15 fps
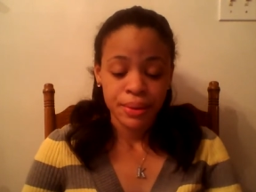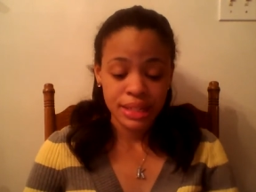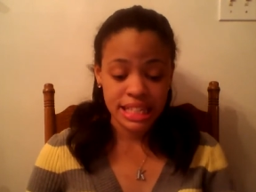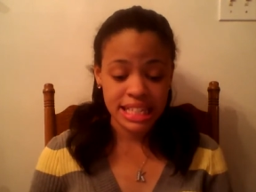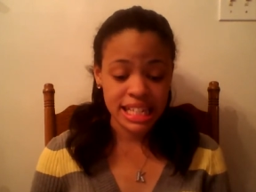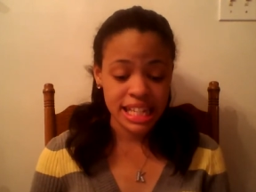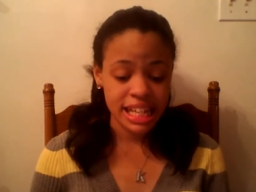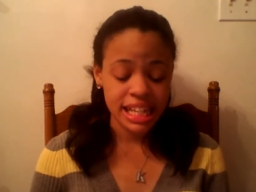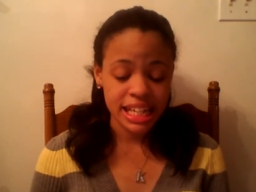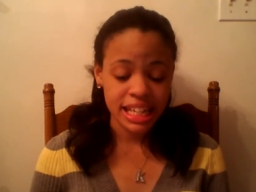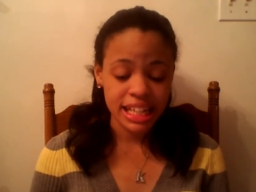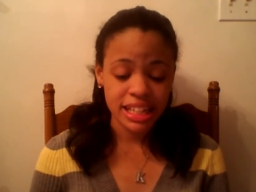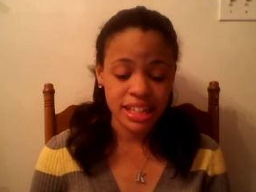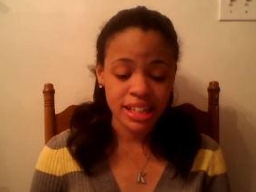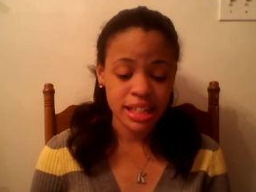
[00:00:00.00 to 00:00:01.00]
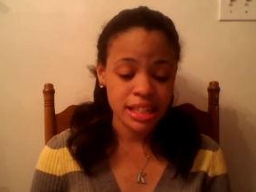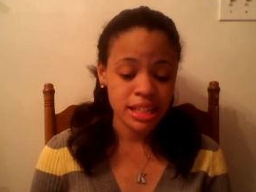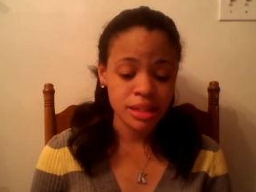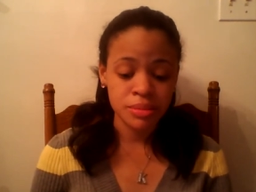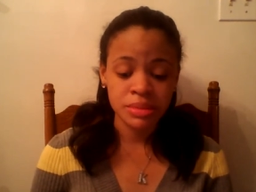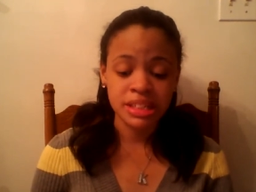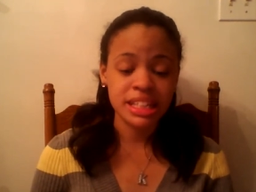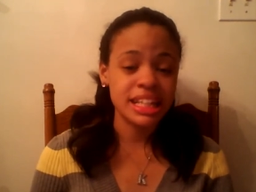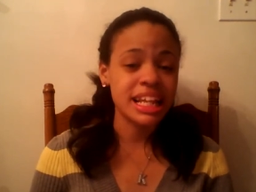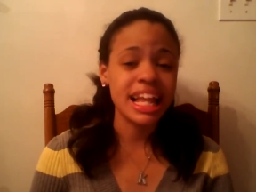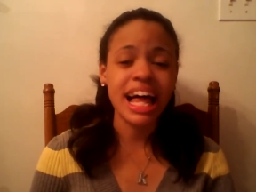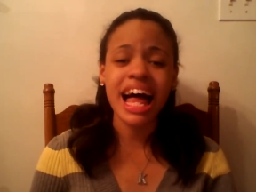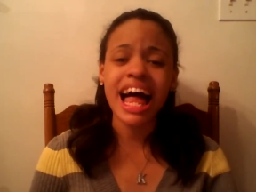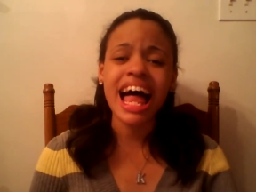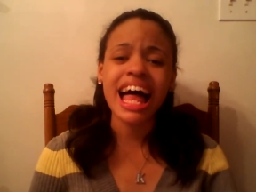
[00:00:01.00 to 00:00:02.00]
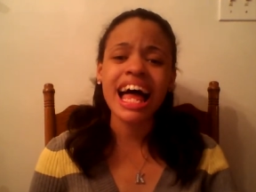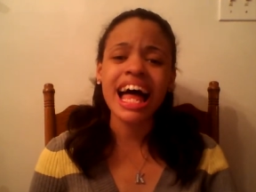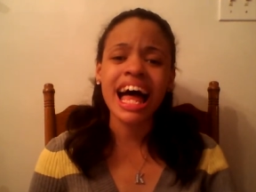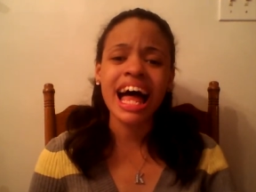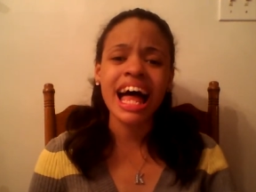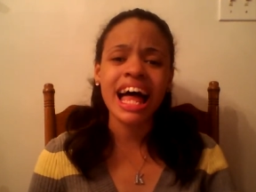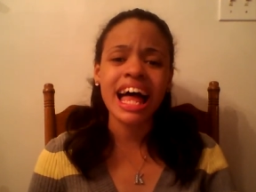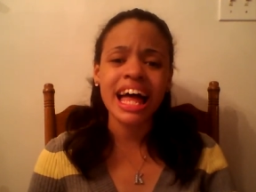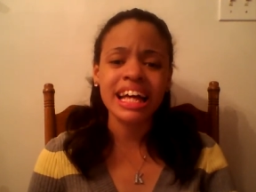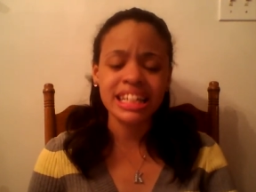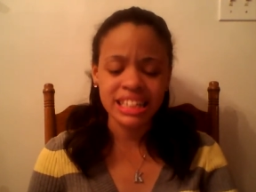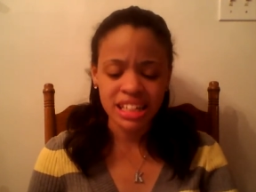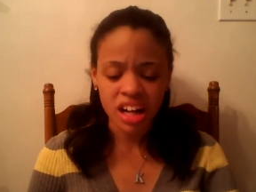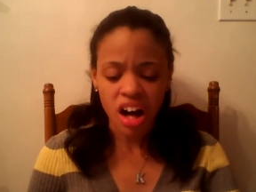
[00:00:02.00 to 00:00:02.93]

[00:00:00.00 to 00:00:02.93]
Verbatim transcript: Seems like